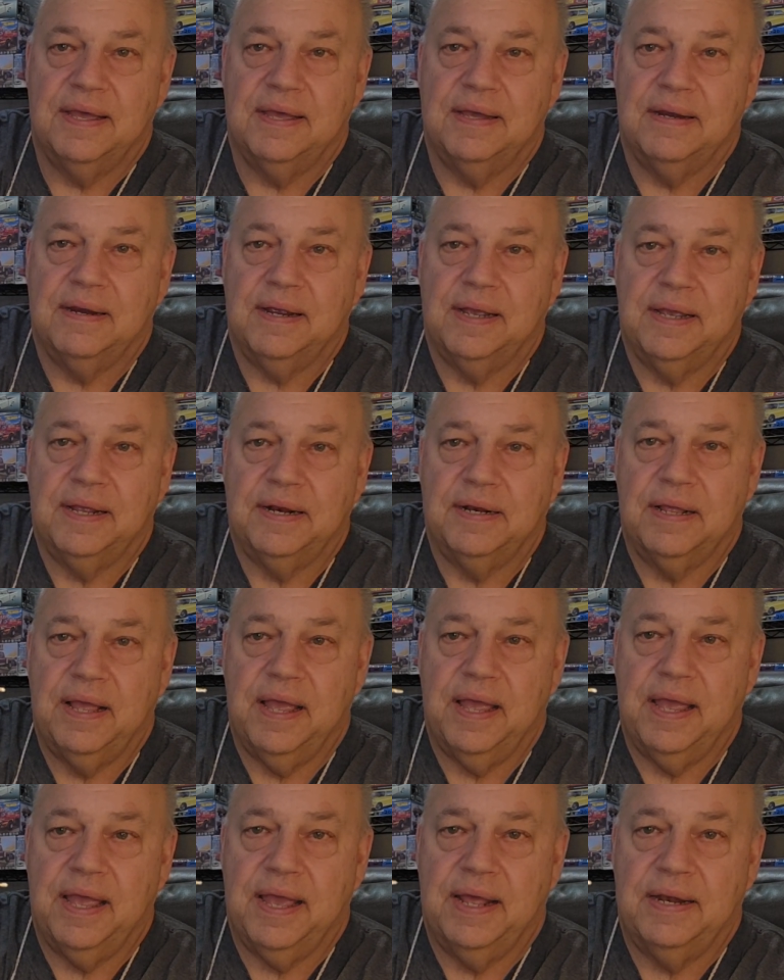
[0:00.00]
All right,
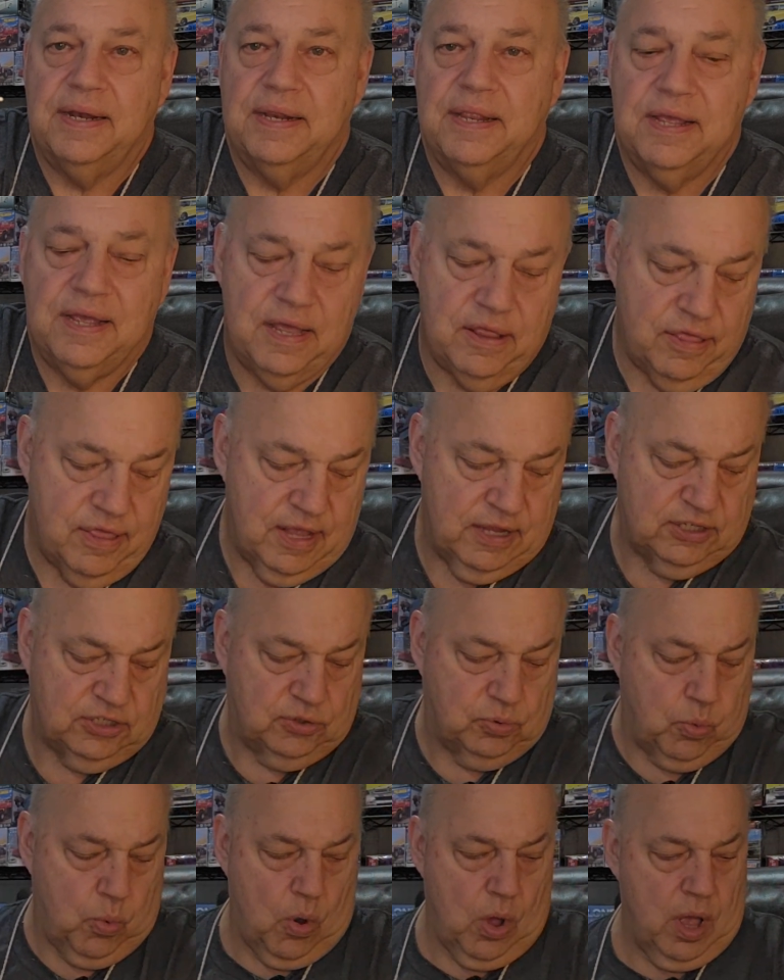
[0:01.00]
and
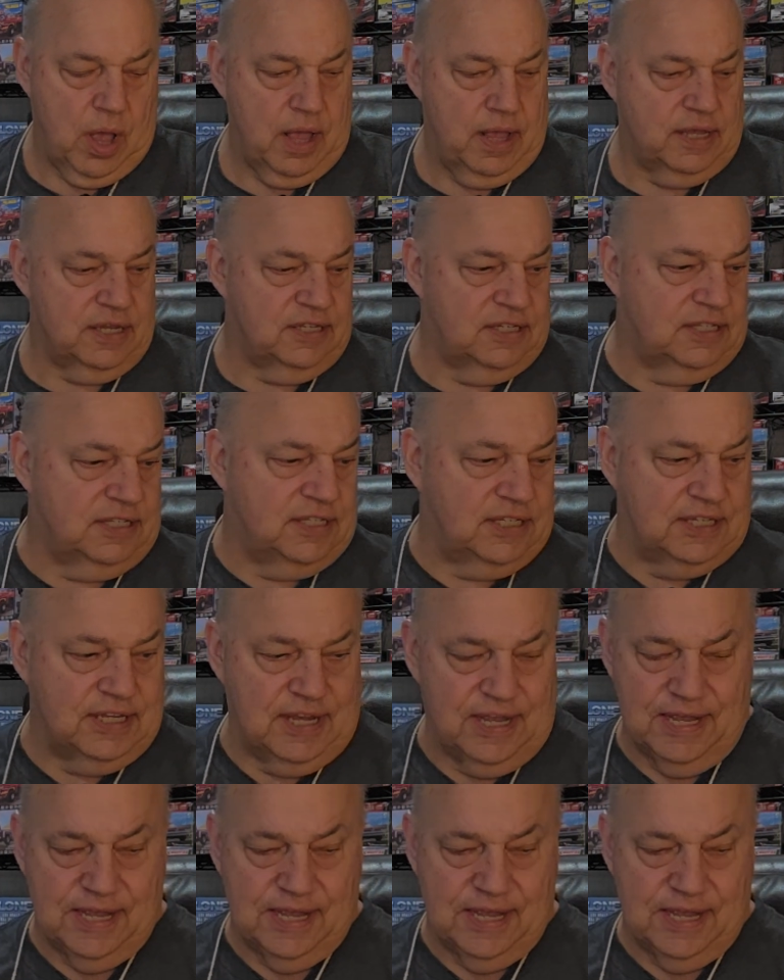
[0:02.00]
this was